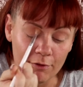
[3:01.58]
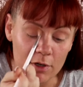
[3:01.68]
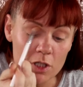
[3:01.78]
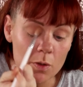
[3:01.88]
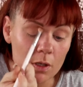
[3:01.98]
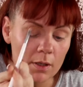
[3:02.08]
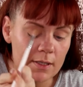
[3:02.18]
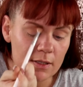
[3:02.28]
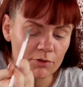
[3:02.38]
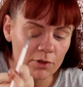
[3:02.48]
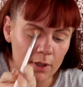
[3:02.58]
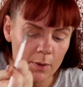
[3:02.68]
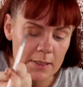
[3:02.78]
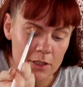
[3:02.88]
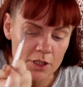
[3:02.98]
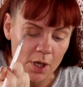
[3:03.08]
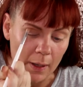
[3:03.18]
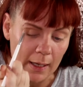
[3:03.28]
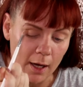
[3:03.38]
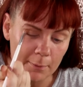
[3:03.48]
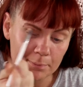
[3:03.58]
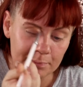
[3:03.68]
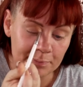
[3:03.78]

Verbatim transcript: Virtual because it really wasn't showing up.